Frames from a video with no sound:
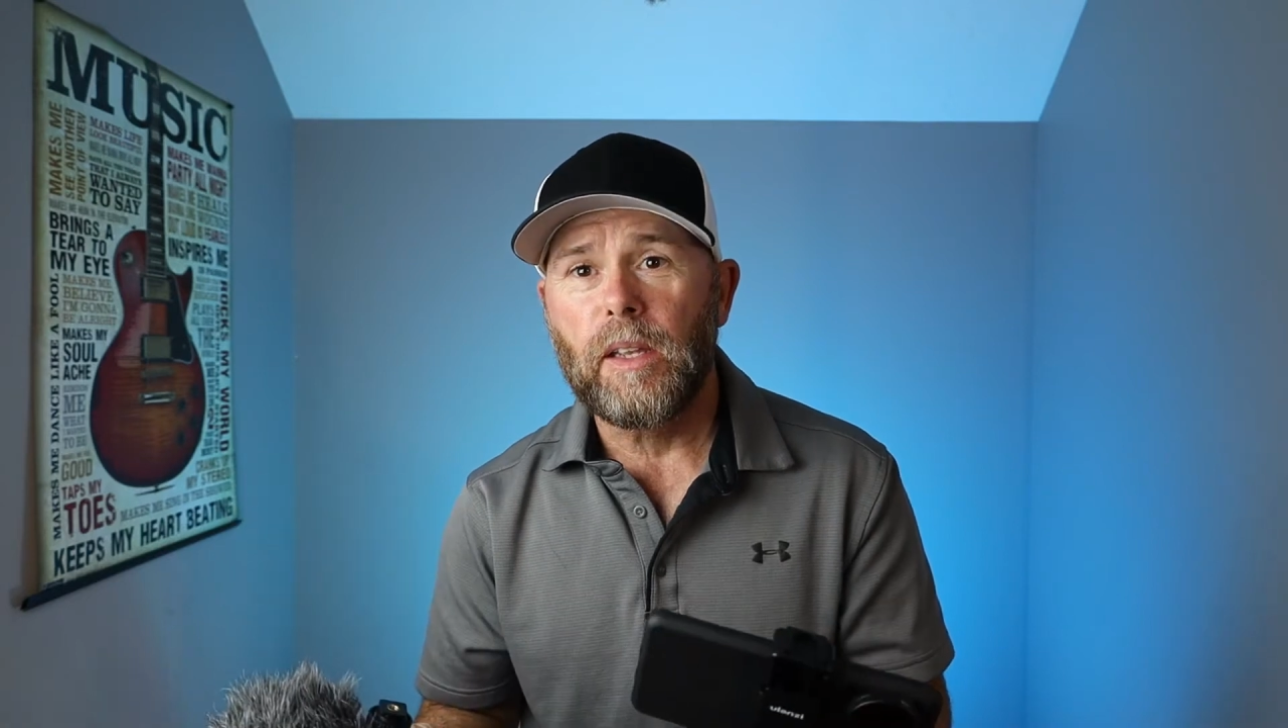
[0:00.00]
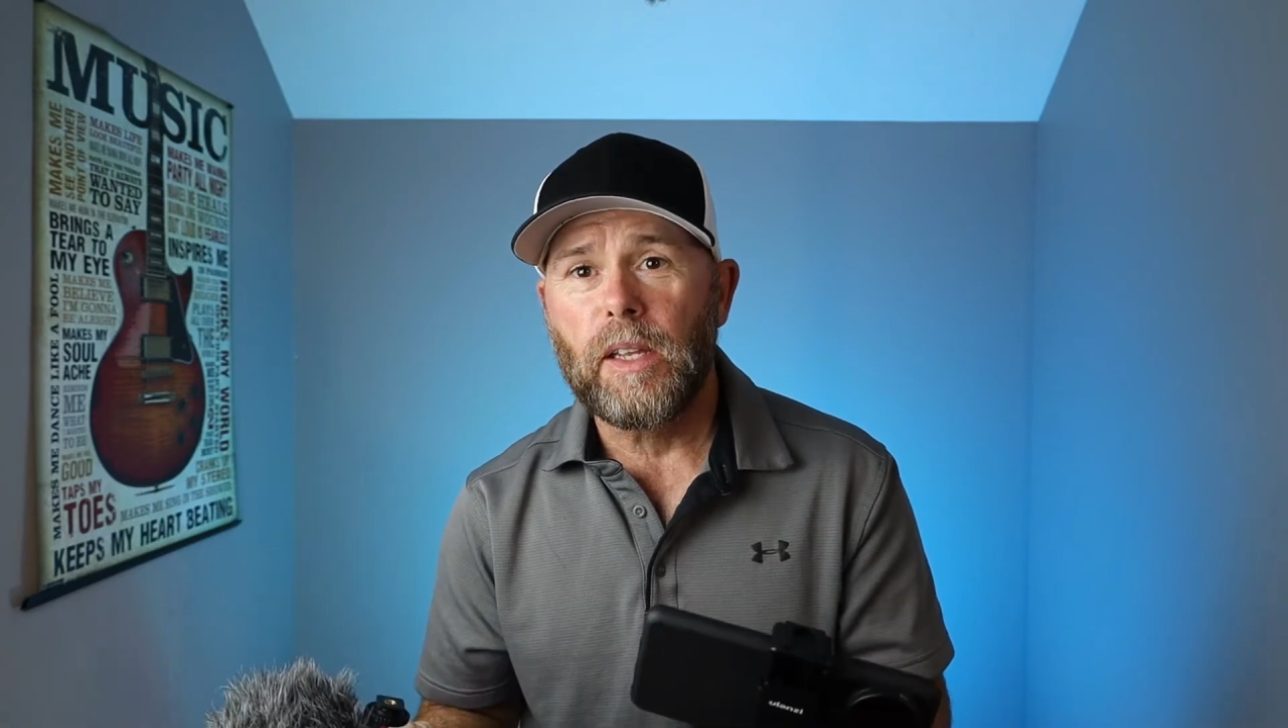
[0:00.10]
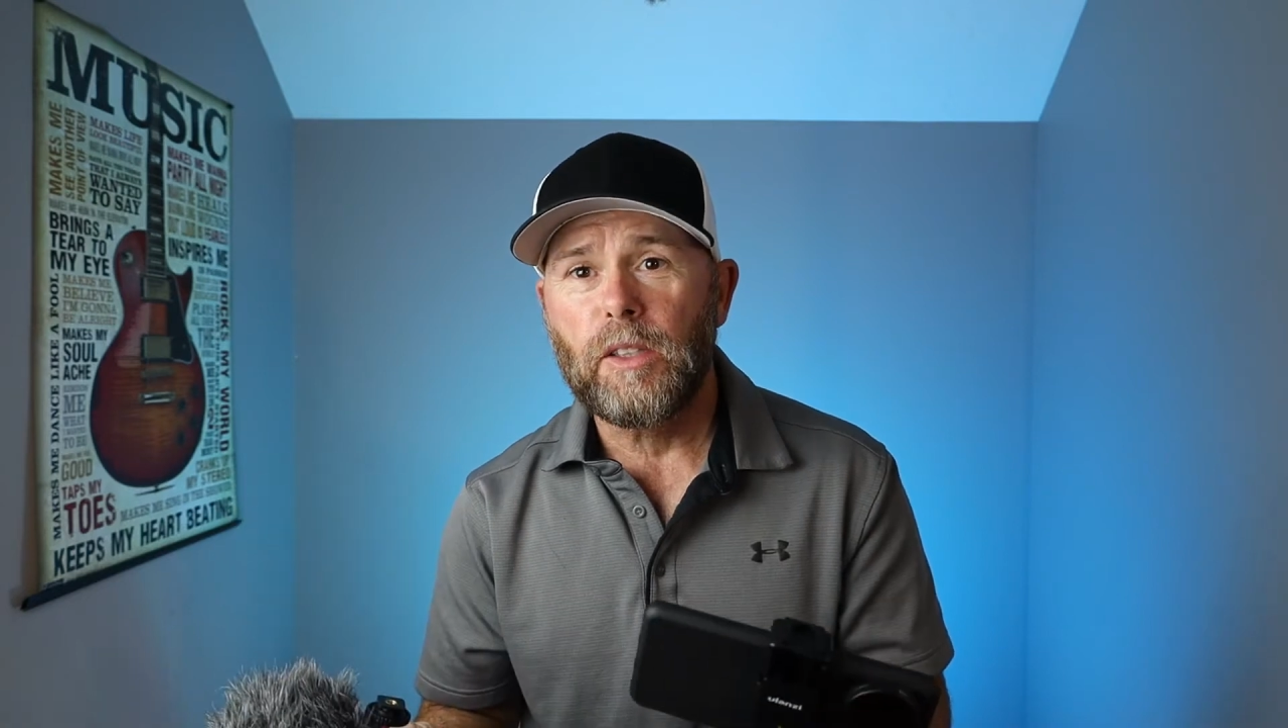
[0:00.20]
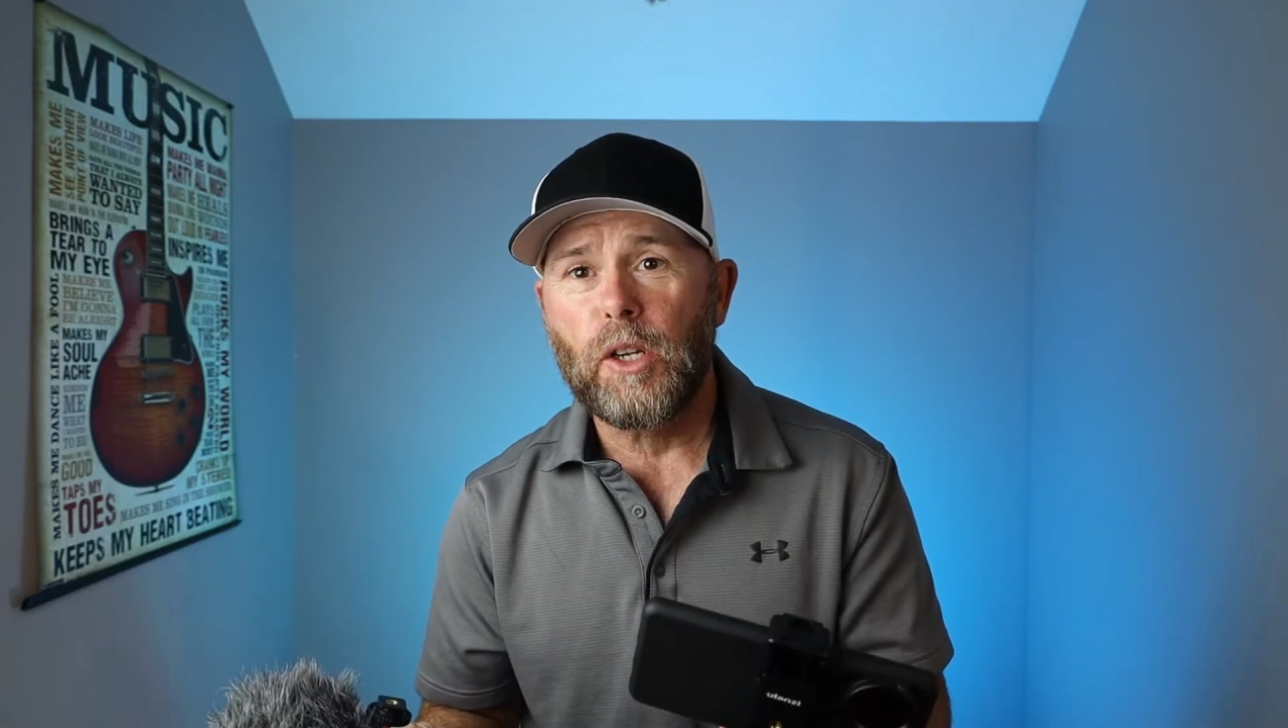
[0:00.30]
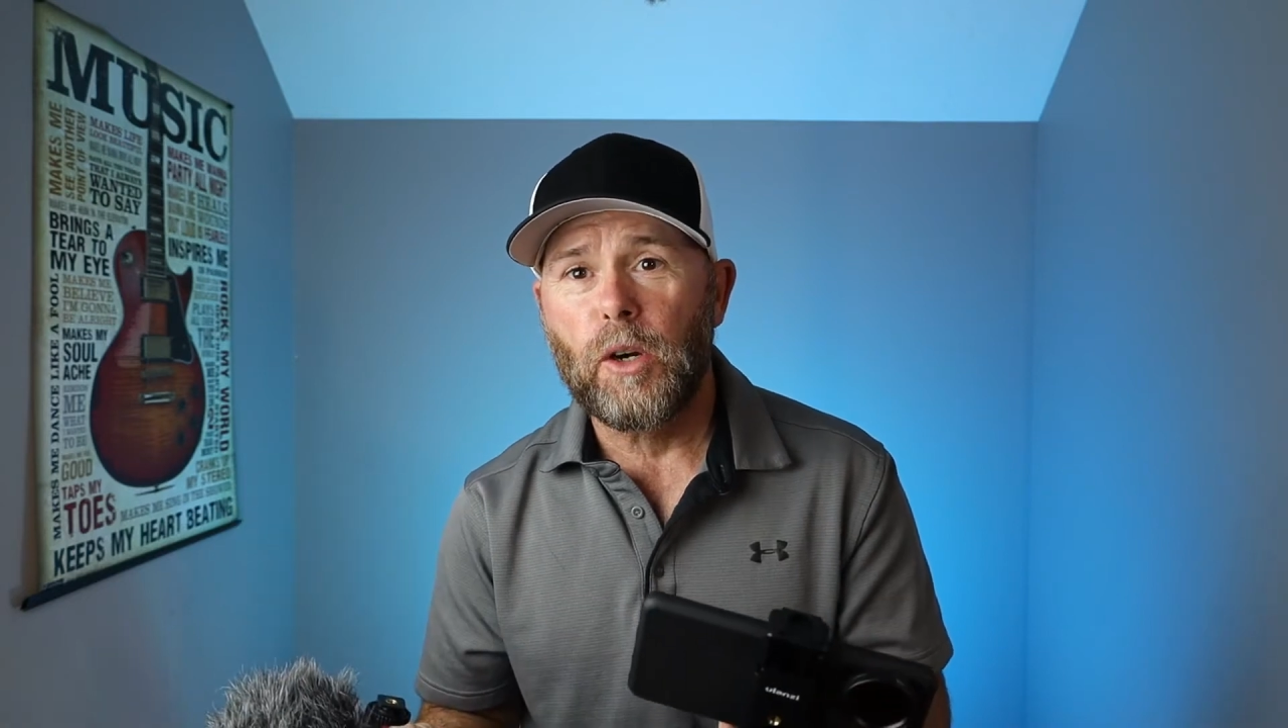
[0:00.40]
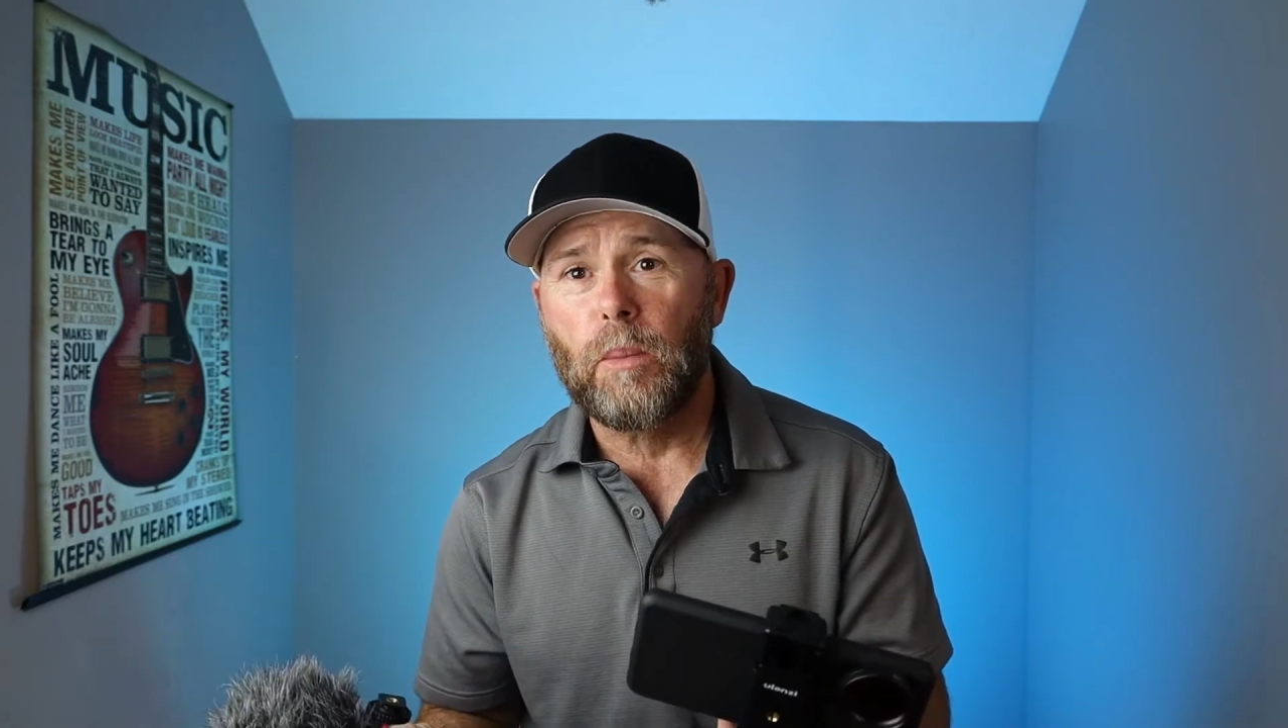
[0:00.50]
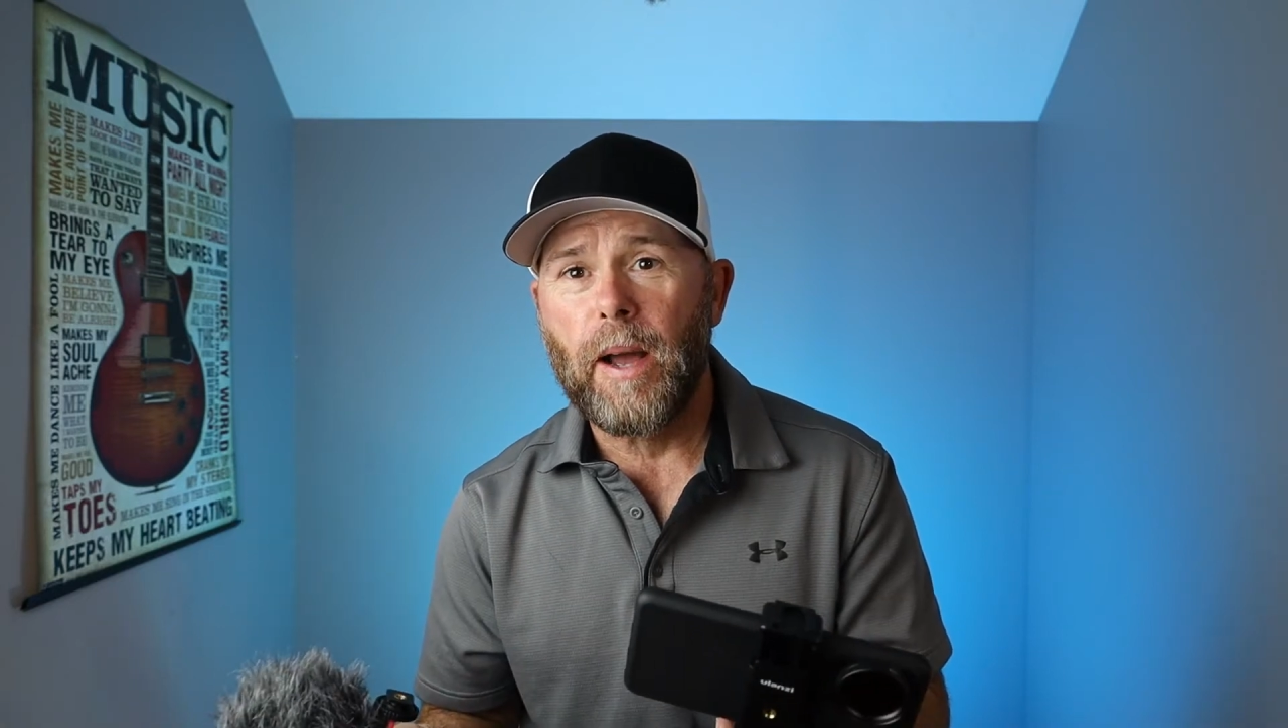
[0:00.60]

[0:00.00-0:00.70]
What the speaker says: internal